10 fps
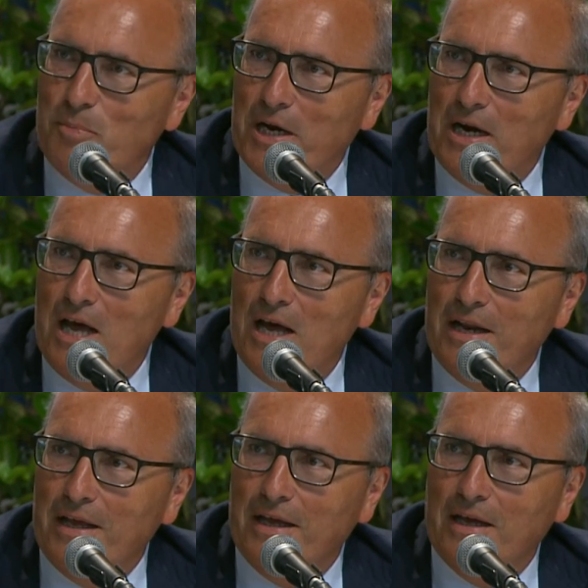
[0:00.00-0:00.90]
and
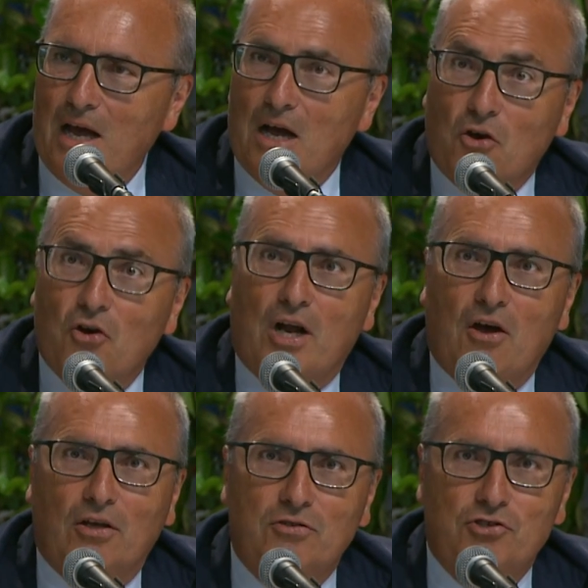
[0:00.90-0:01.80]
attracted
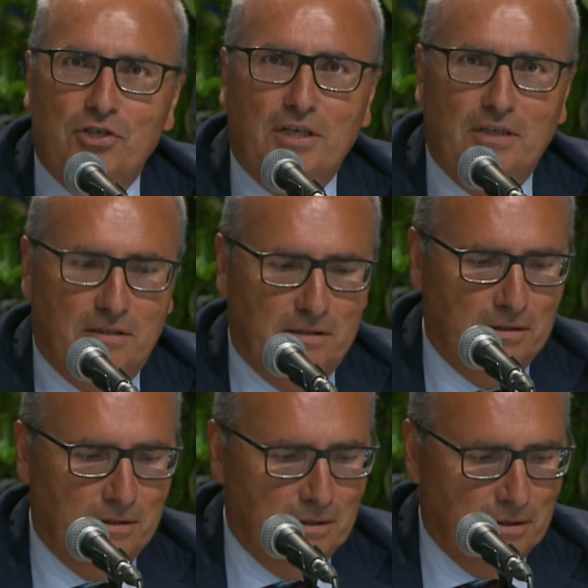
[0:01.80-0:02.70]
by this
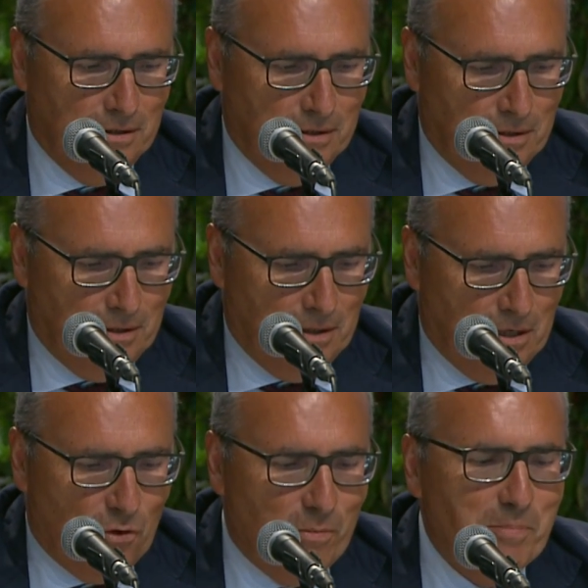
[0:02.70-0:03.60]
way of
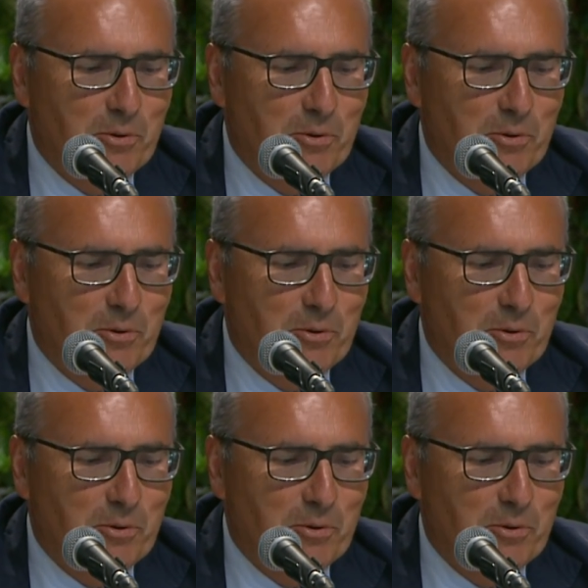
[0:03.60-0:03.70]
speaking.